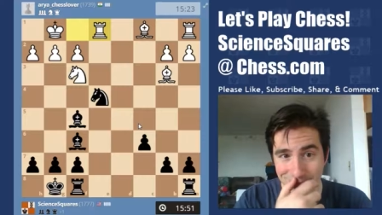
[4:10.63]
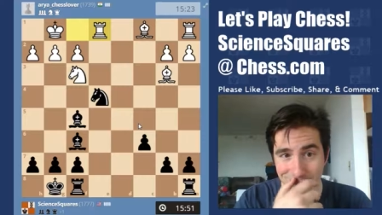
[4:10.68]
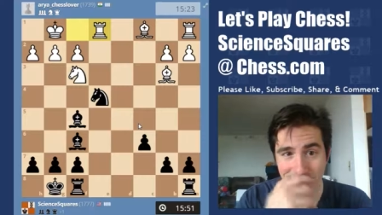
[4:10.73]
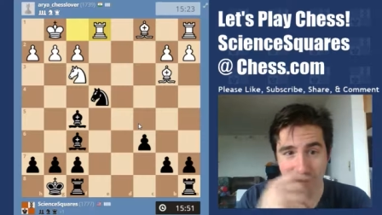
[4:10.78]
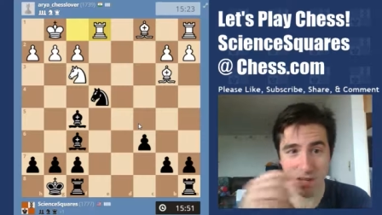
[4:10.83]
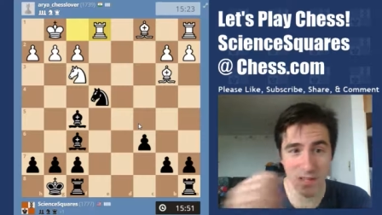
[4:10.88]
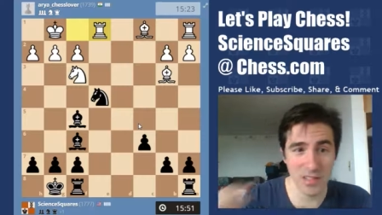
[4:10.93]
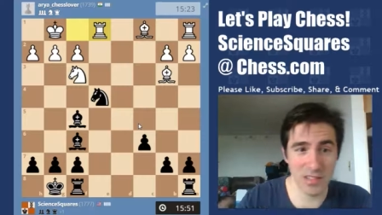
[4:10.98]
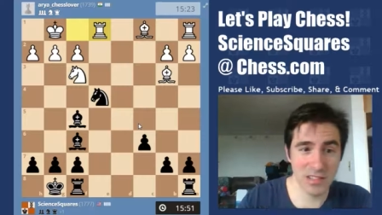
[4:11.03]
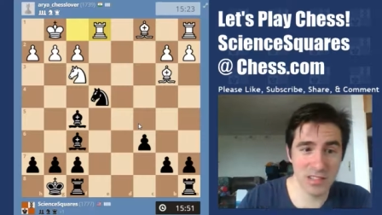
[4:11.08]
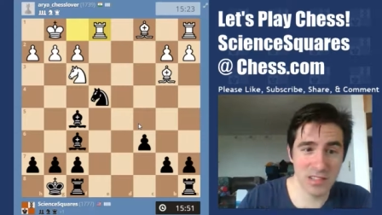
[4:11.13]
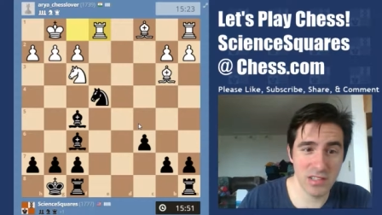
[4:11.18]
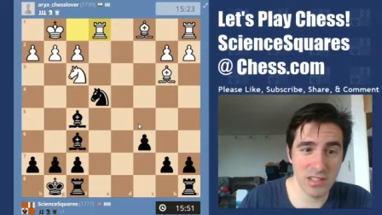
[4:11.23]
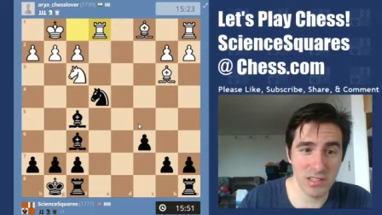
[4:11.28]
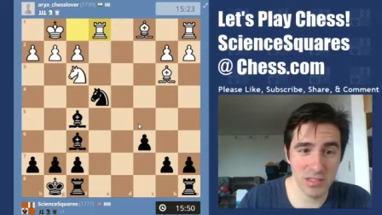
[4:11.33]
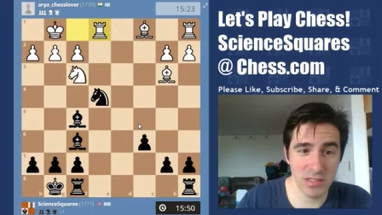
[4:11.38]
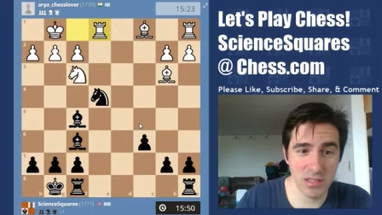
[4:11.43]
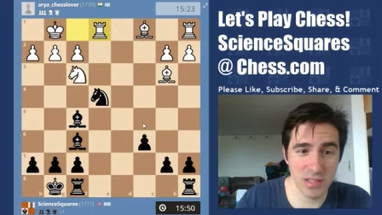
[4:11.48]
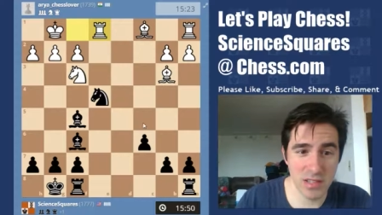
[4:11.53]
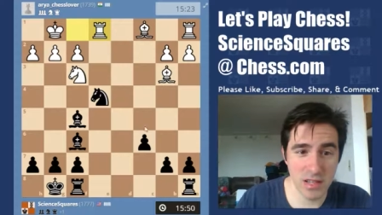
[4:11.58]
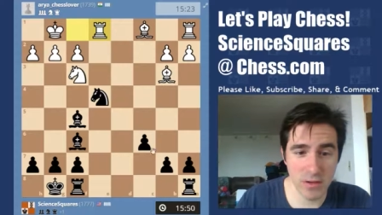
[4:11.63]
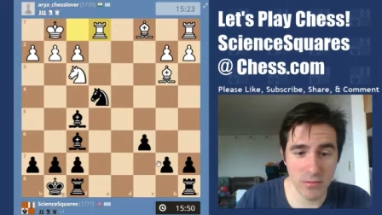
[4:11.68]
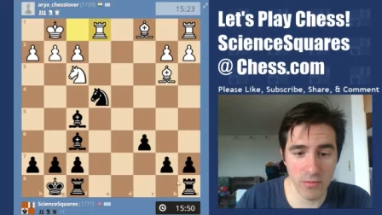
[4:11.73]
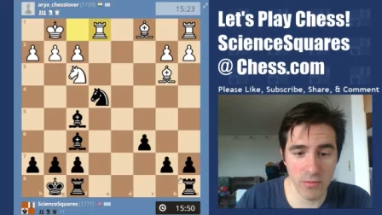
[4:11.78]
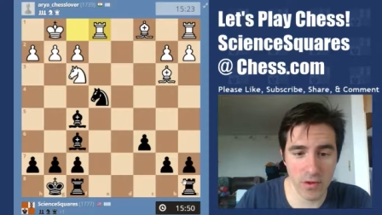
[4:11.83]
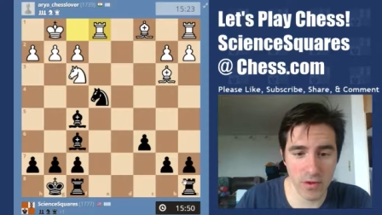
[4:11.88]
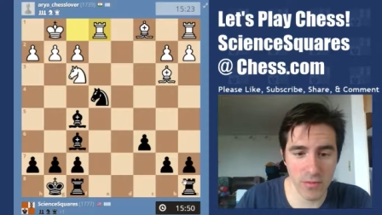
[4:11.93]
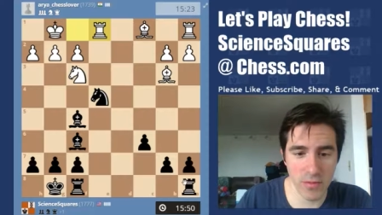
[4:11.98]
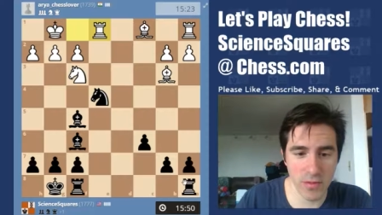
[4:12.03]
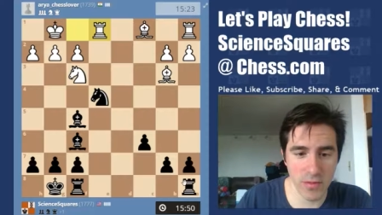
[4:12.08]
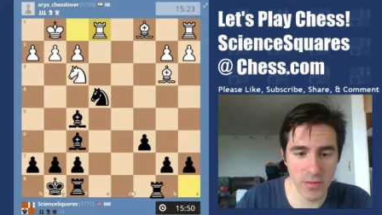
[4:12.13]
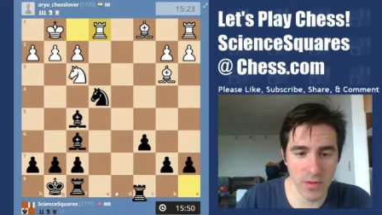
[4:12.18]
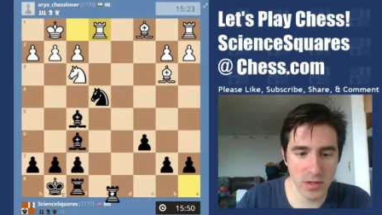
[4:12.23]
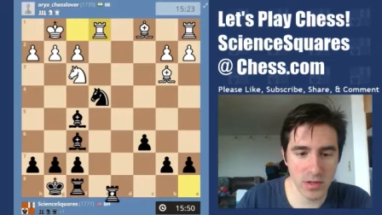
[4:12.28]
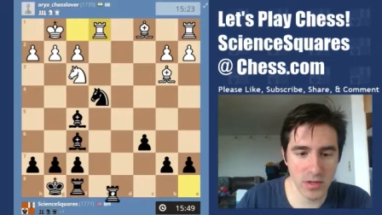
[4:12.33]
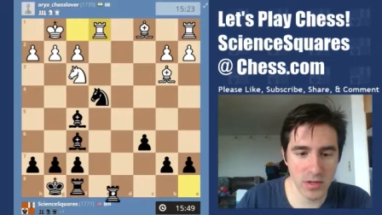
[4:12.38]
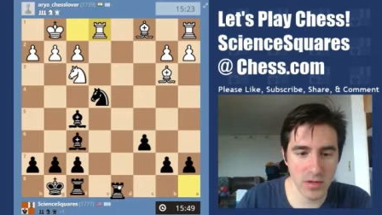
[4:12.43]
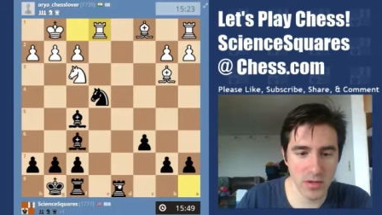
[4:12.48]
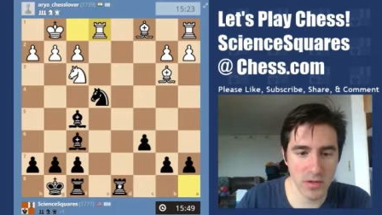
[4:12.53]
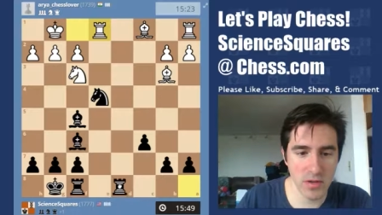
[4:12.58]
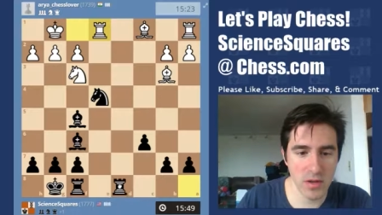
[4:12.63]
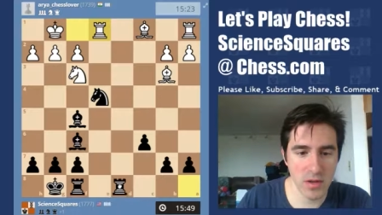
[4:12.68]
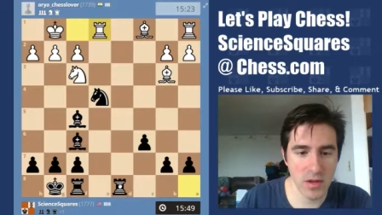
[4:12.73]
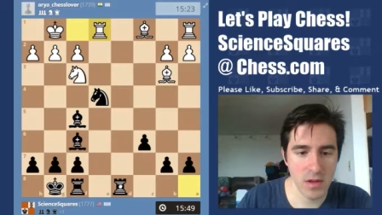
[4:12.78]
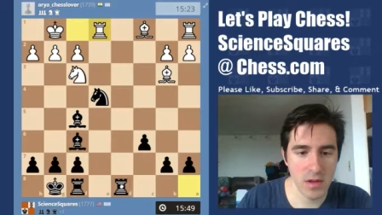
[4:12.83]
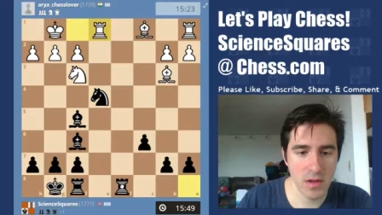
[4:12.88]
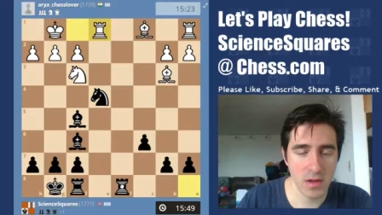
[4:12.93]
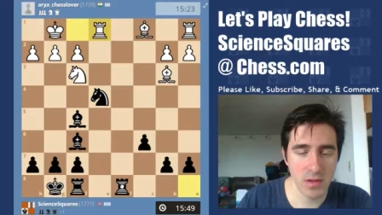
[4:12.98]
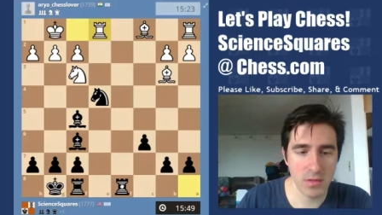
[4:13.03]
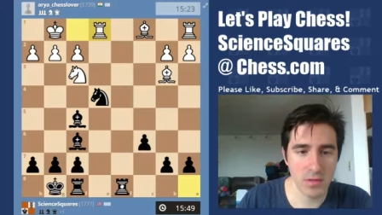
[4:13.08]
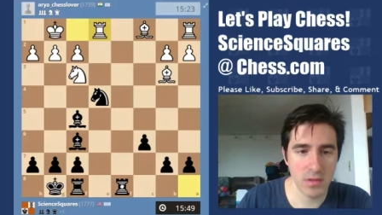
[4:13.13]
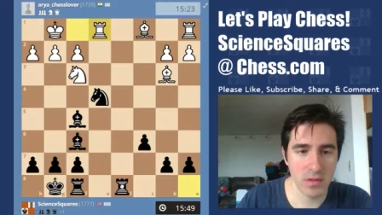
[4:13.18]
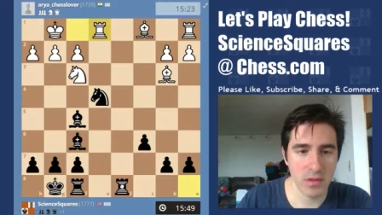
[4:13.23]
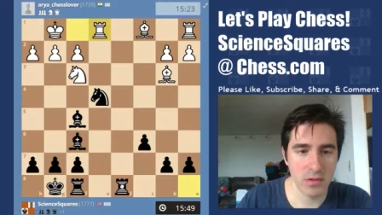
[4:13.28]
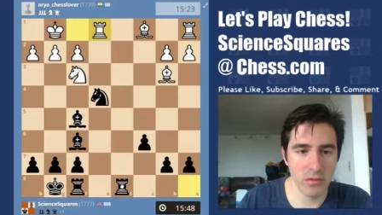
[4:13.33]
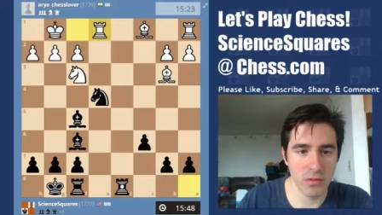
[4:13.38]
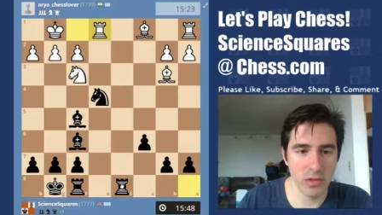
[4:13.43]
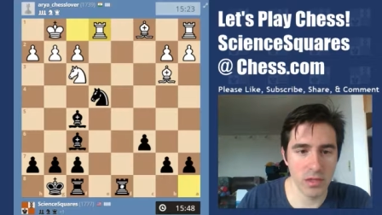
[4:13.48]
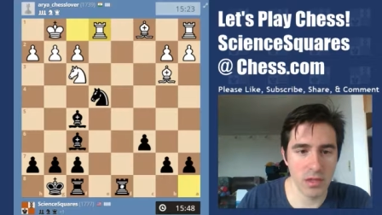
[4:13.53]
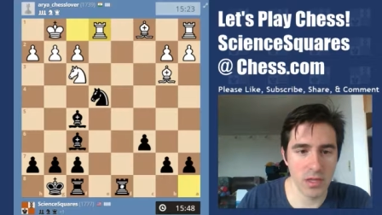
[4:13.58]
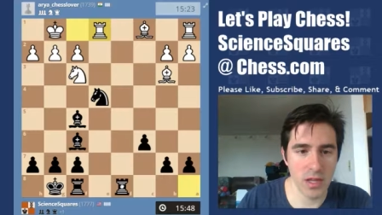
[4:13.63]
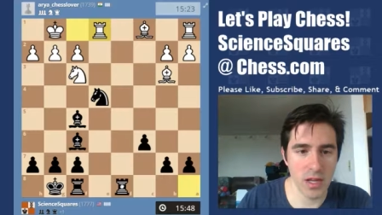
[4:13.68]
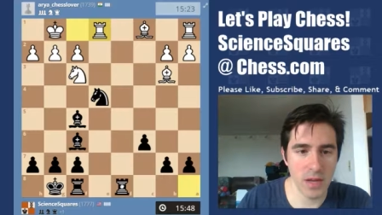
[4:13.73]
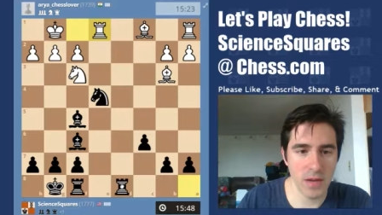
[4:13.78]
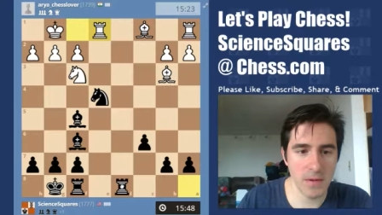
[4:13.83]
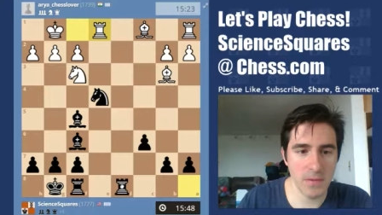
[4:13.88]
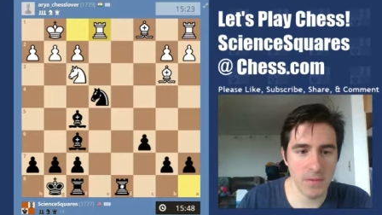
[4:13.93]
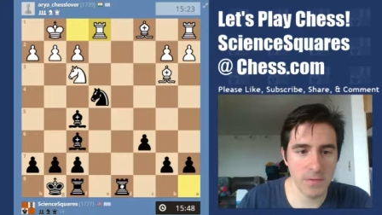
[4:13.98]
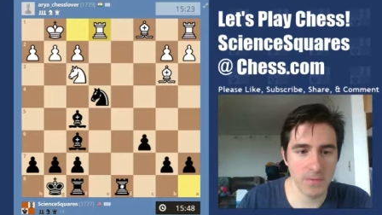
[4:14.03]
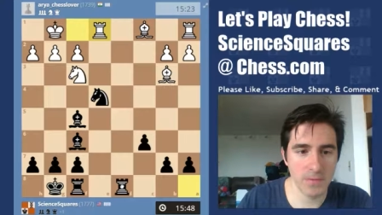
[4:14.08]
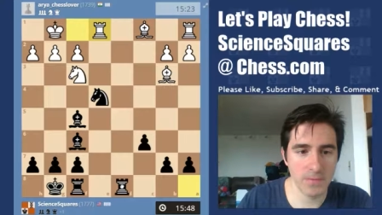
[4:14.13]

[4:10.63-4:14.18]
Yeah, this still does not worry me much. Play rook d8.